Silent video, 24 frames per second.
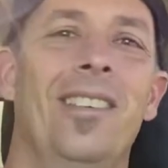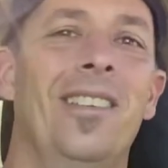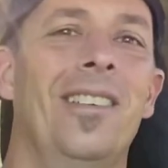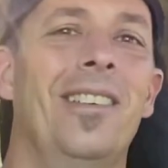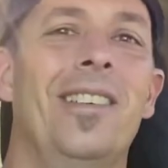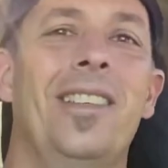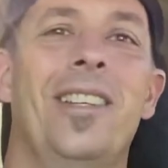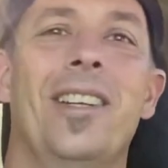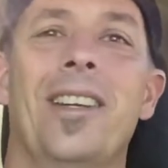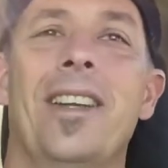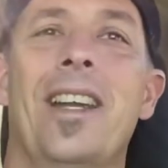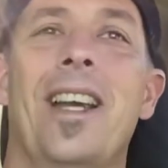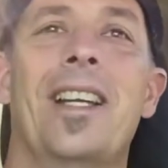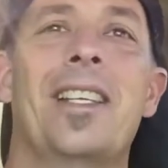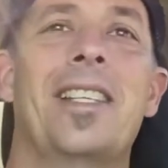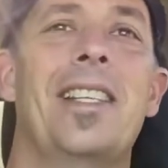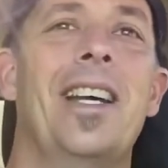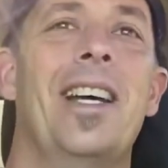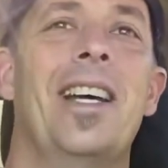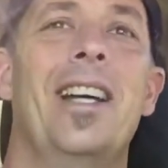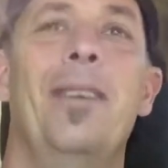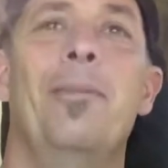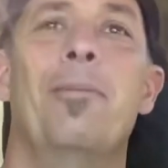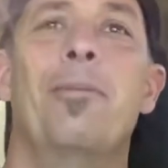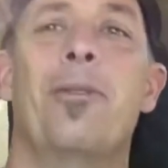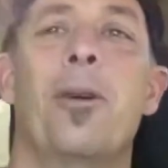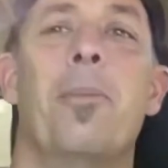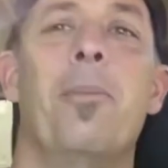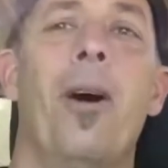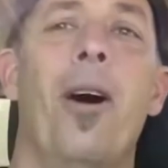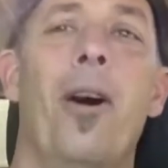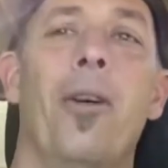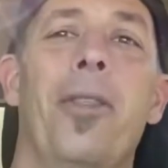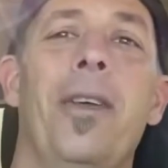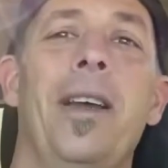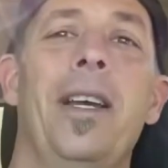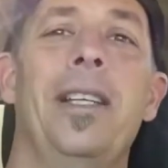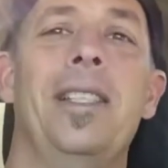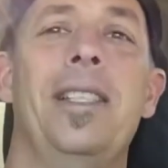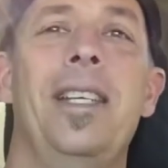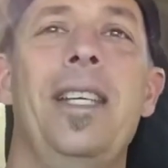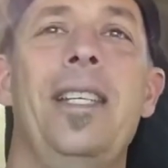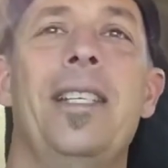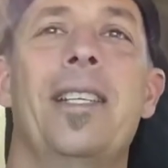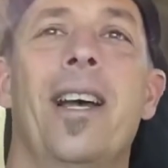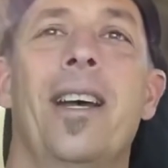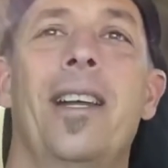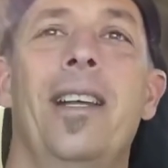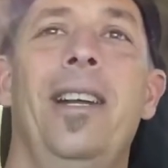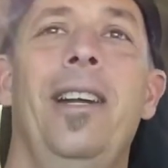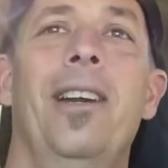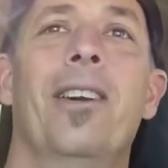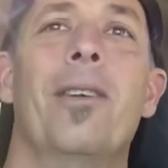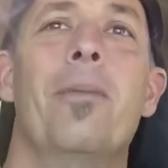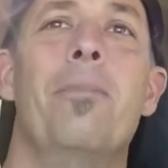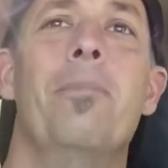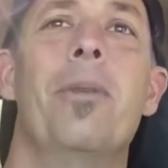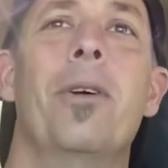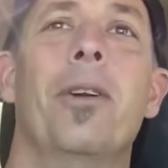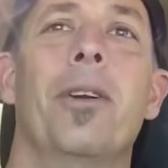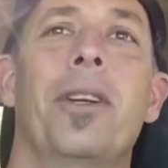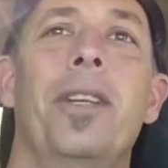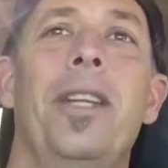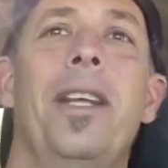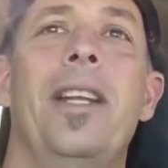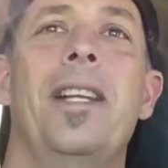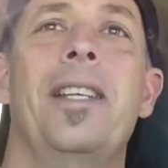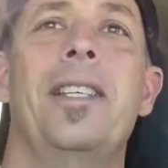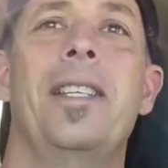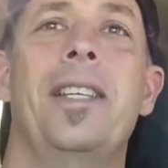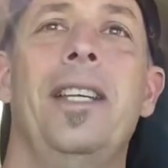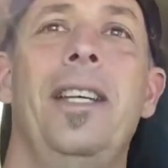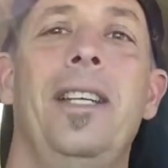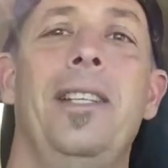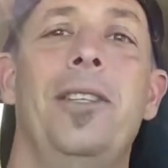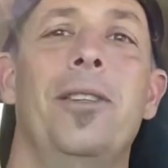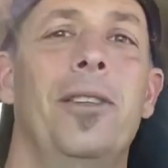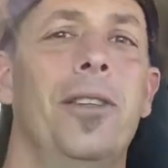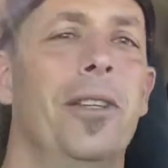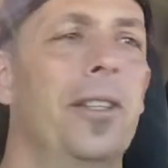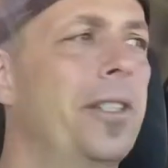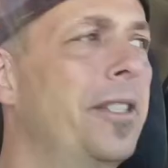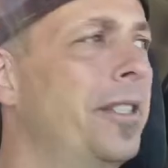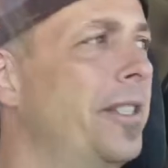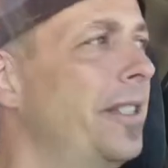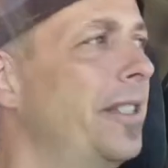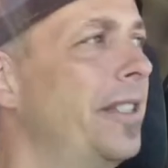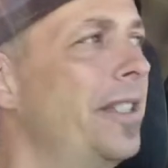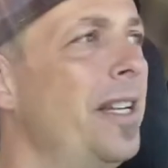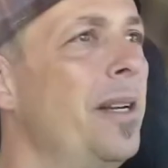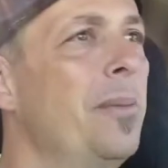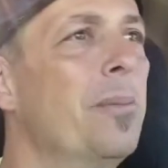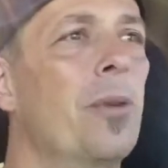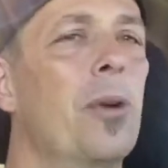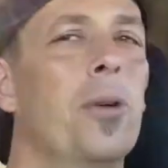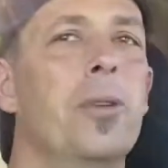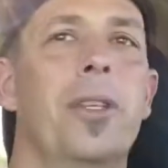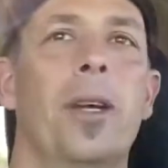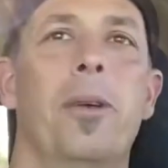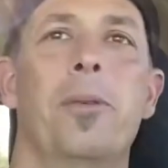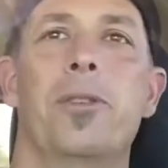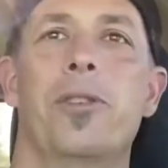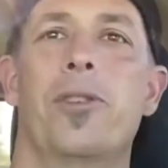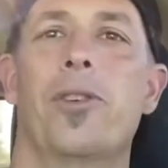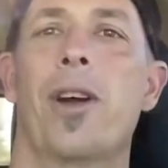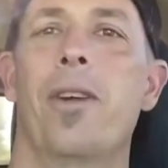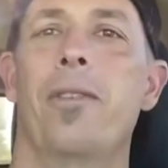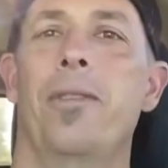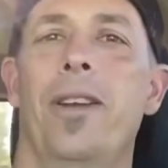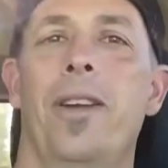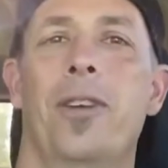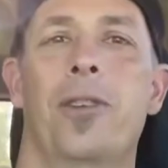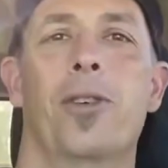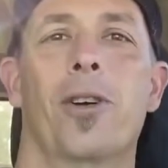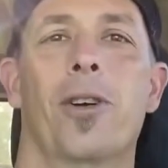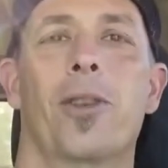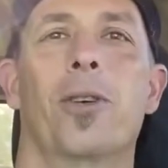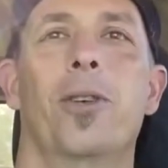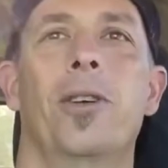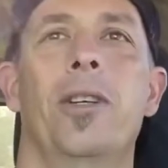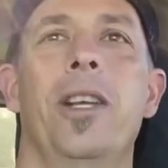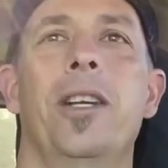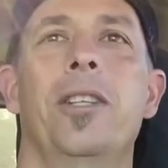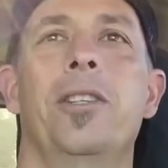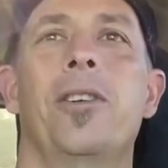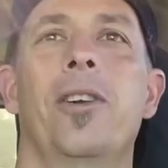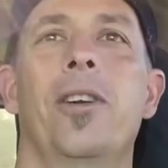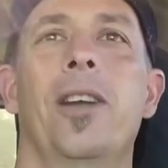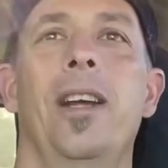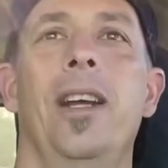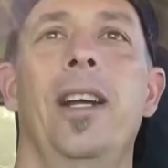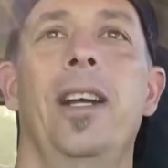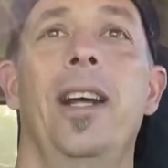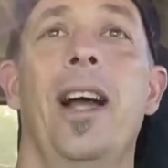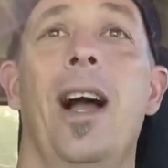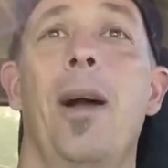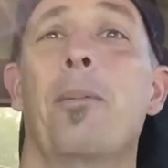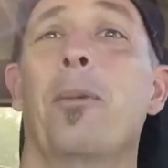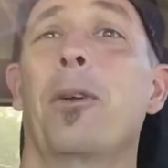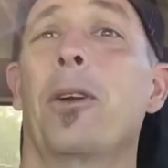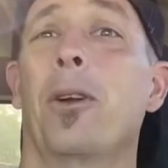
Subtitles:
till next time, from All Things Nissan here in Middle Tennessee, to the same roads I was driving that truck on yesterday, I'm gonna